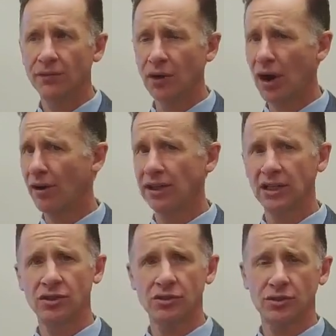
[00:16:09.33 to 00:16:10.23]
are any
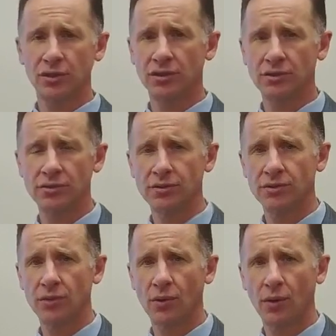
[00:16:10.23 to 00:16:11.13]

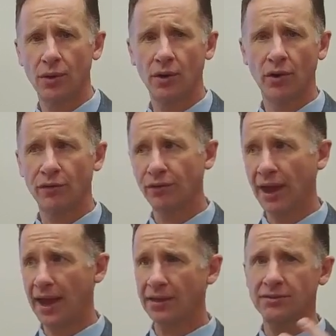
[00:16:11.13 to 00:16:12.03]
concerns or
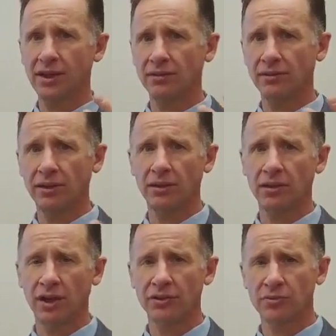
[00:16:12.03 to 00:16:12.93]
flags that
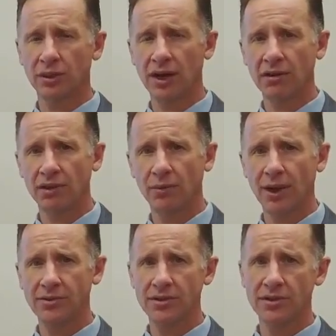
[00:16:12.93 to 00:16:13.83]
signal us regarding
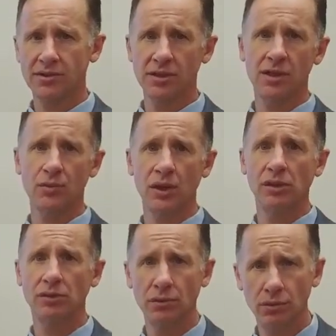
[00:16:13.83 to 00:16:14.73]
residency, we
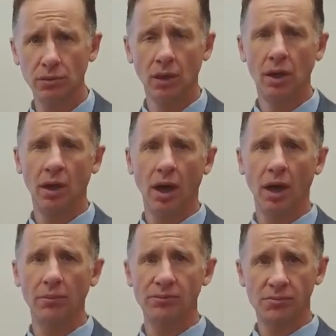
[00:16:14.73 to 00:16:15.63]
do
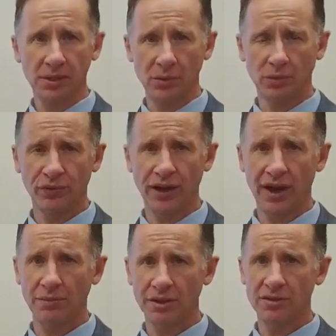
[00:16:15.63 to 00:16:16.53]
speak with
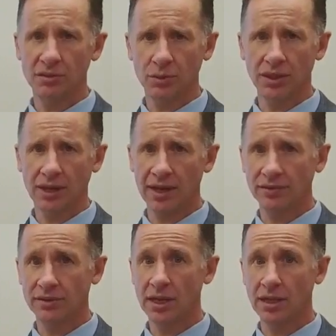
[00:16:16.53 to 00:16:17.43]
families and we kind
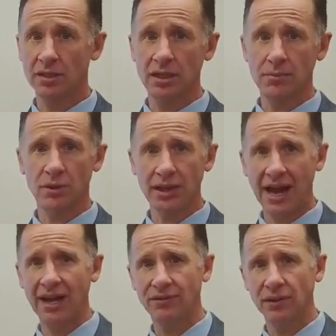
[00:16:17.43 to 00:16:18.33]
of take a deeper
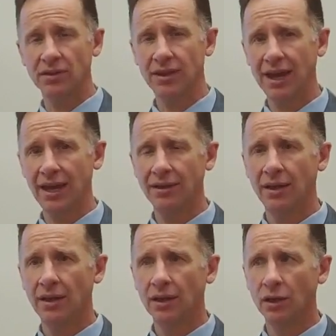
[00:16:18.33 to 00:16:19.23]
dive into that.
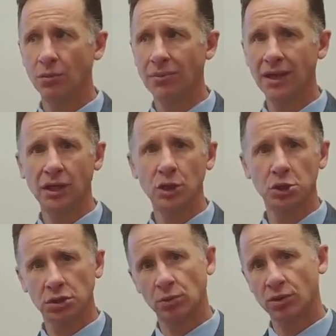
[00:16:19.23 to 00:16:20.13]
Making
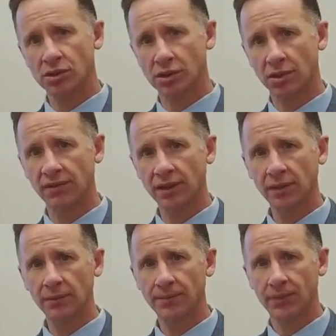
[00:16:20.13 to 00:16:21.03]
sure we're
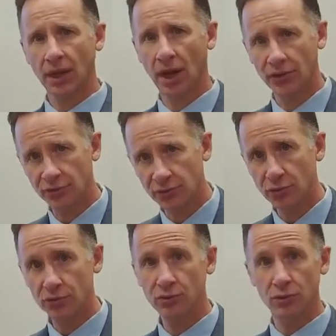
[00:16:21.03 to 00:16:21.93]
serving the
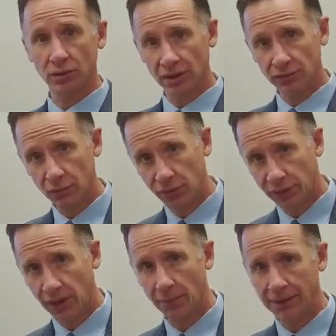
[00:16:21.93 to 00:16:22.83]
students who live
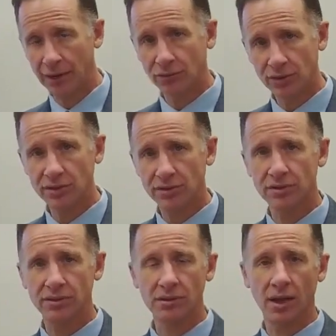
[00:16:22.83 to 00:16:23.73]
within our boundaries
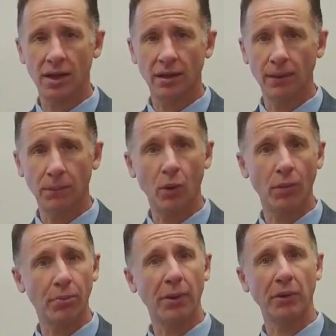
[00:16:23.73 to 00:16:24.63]
is an
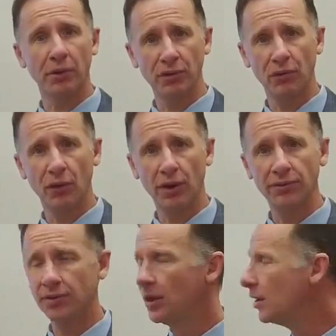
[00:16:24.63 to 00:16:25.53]
important priority for
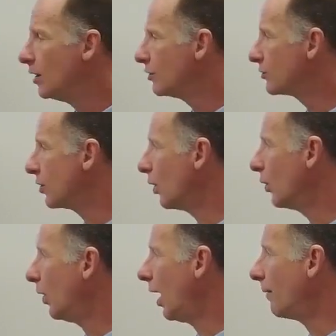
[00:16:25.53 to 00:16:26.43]
us.
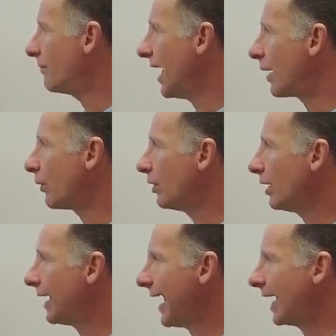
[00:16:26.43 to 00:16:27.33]
So that
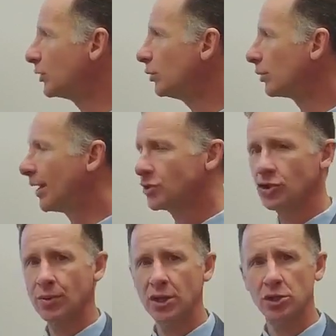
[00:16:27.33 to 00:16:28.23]
annual
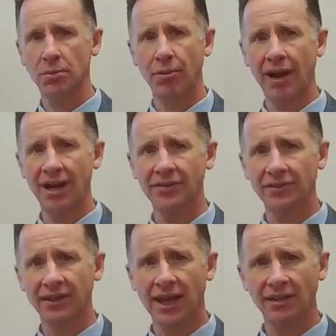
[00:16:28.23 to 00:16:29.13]
registration
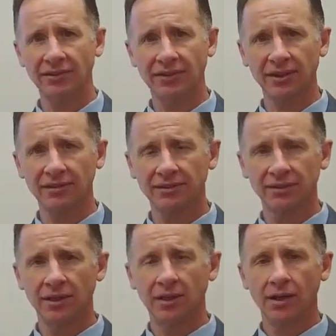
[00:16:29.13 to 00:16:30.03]
process kind of
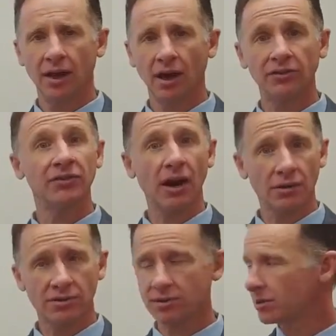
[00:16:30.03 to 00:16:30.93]

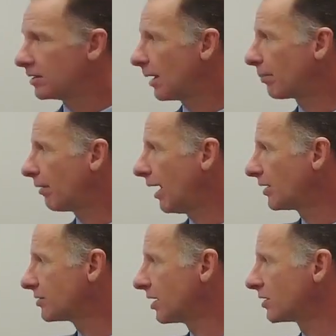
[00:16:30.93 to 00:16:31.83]
starts that
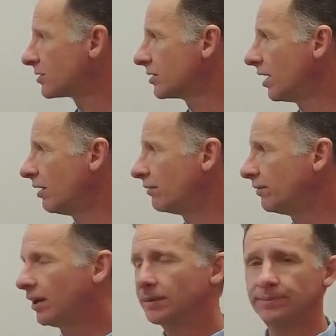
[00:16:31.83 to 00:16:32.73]
process of
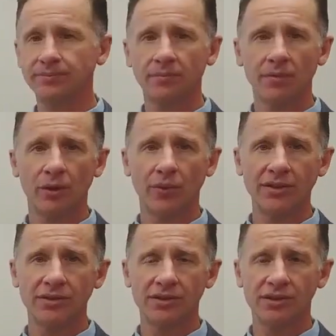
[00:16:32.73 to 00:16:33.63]

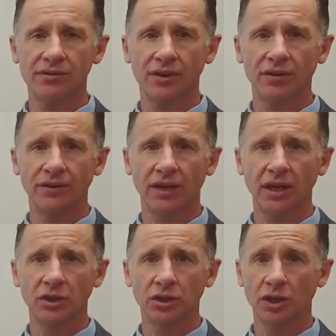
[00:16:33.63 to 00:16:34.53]
residency
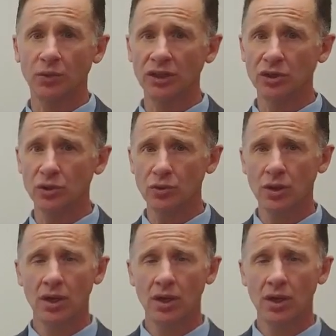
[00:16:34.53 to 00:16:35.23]
verification, and we do